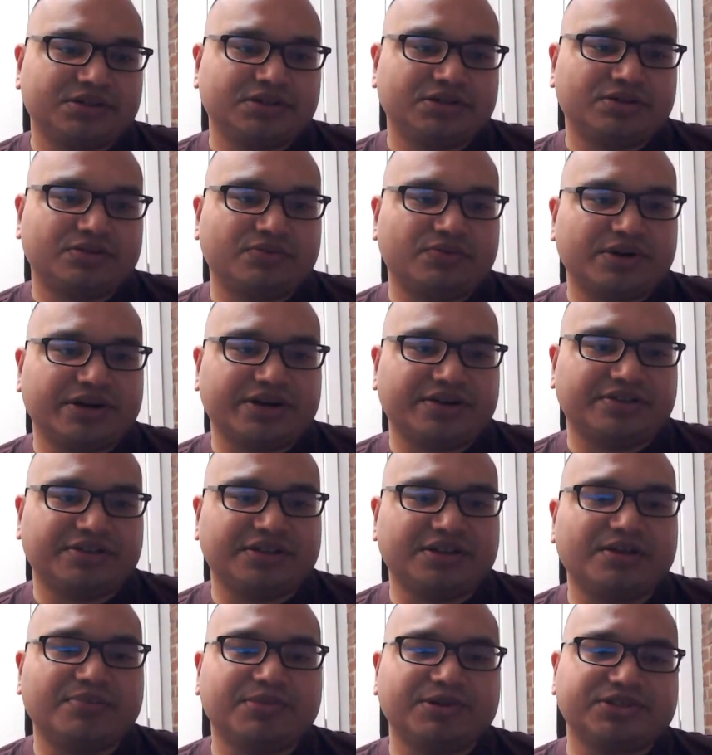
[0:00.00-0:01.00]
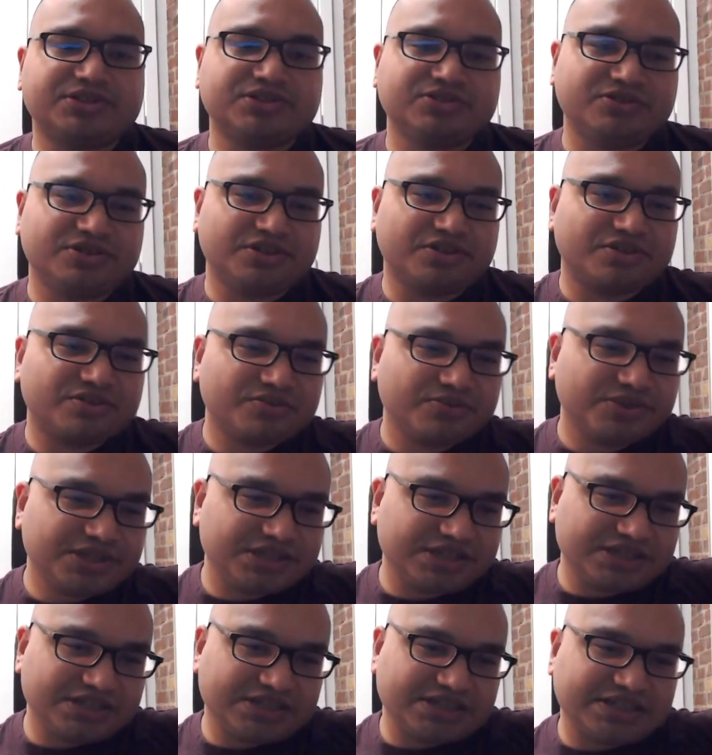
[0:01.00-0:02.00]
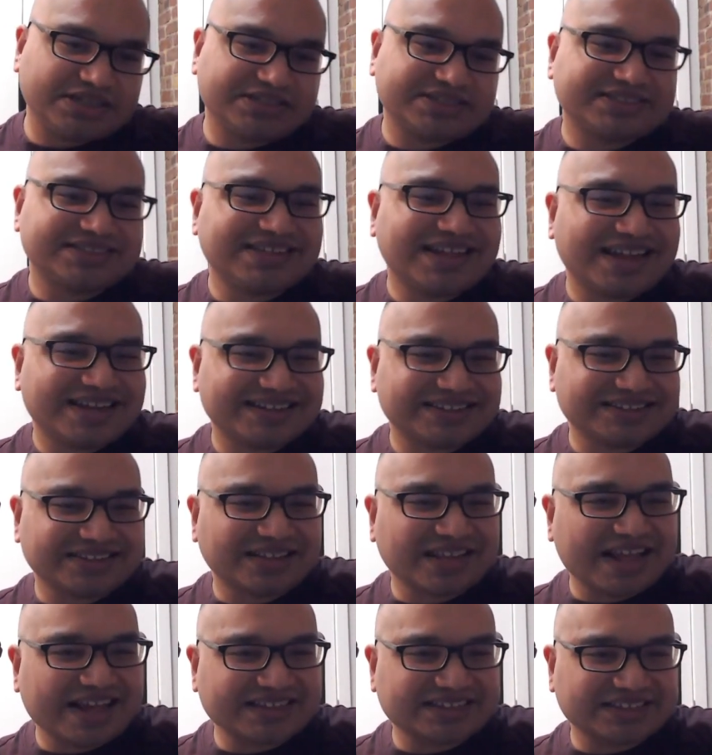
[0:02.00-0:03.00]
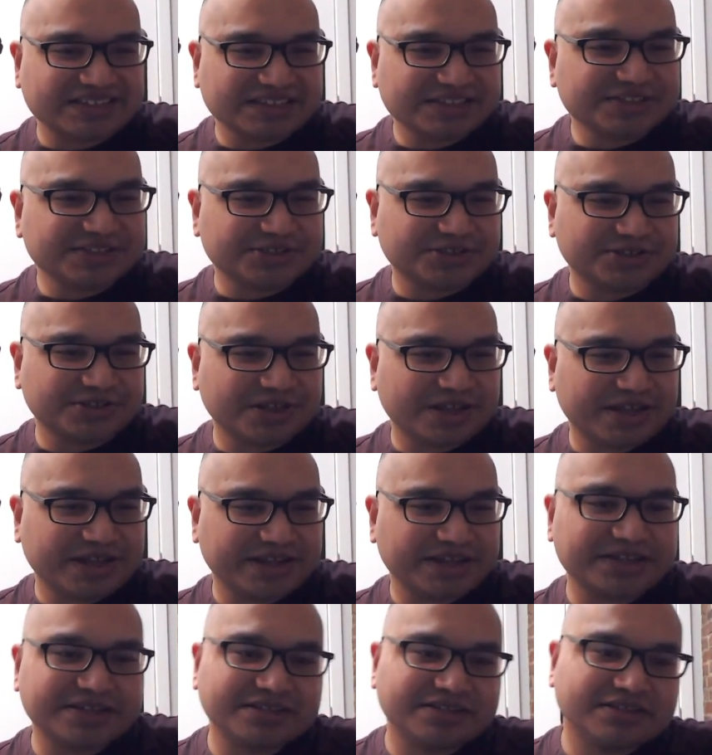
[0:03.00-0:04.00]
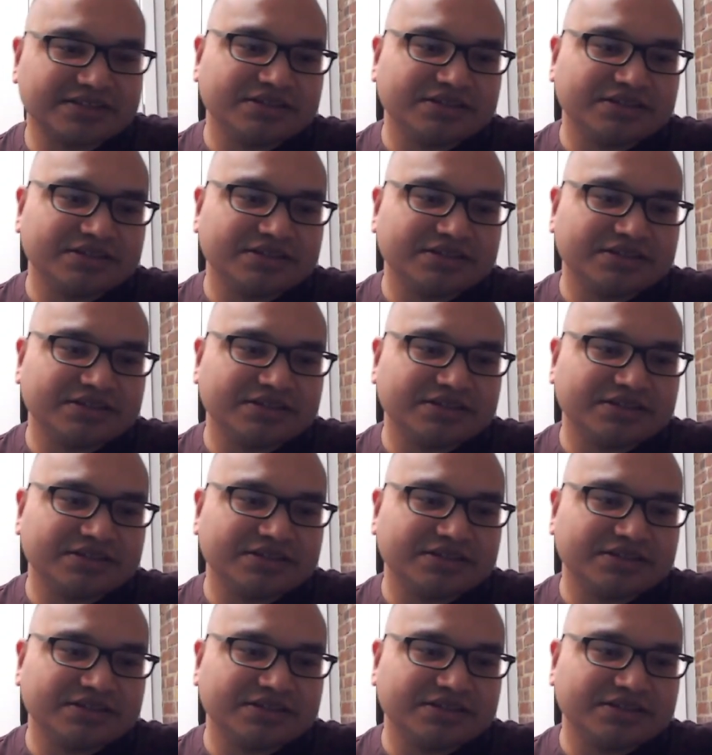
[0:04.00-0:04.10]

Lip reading: Where the number two and three, it's not as glass lizard like,